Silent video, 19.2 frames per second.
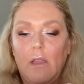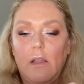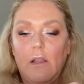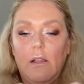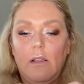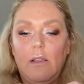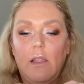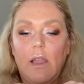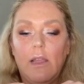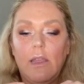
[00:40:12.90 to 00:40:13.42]

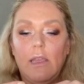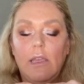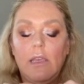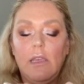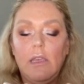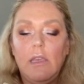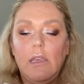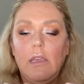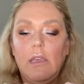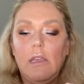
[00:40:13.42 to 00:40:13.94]

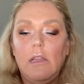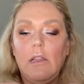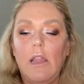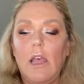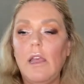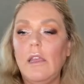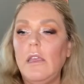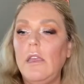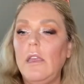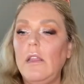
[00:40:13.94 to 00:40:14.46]
Lucky,
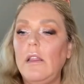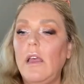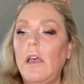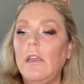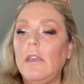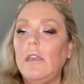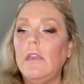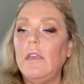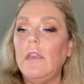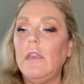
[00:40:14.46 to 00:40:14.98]
Lucky,
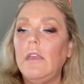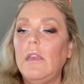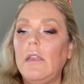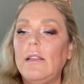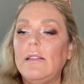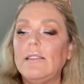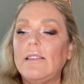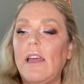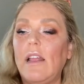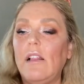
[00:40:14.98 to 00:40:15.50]
Lucky. And
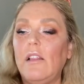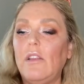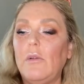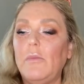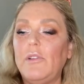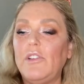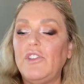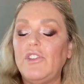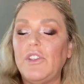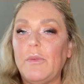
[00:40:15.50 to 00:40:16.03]
it's got a little
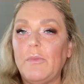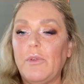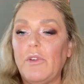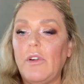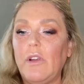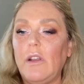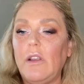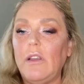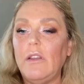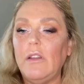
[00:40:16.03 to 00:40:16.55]
bit of shimmer
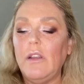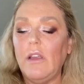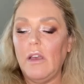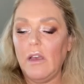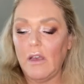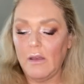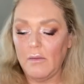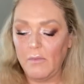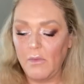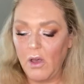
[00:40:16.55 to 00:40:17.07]
in it.
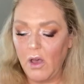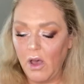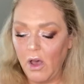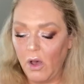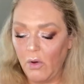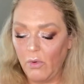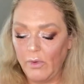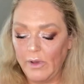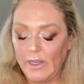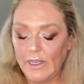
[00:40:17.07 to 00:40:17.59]

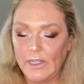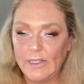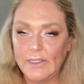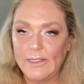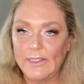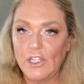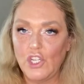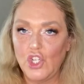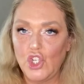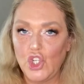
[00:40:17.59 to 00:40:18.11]

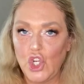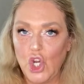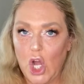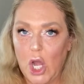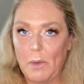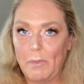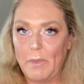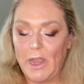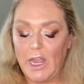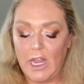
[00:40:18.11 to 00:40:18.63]
Always
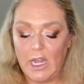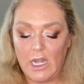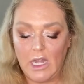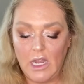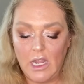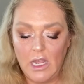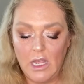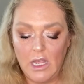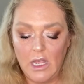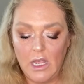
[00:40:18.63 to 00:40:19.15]
sharpen
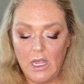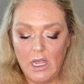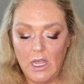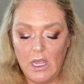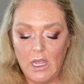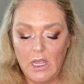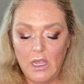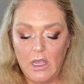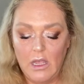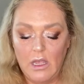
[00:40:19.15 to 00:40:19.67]

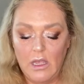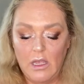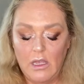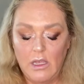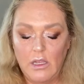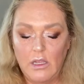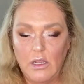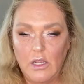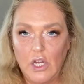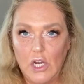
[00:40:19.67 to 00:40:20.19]

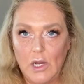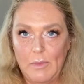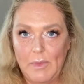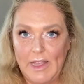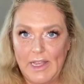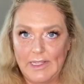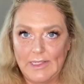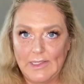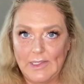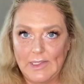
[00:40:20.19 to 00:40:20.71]
your
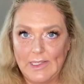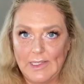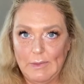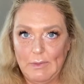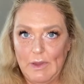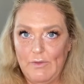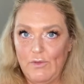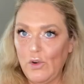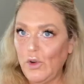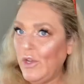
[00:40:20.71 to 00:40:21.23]
pencils
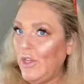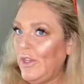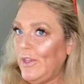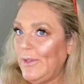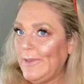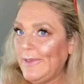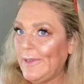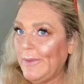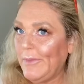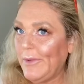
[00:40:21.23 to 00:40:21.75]
before you
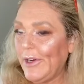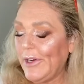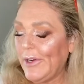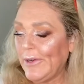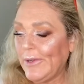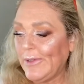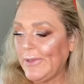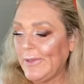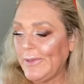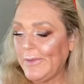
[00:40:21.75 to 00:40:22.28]
use them,
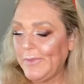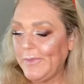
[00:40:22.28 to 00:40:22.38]
girls.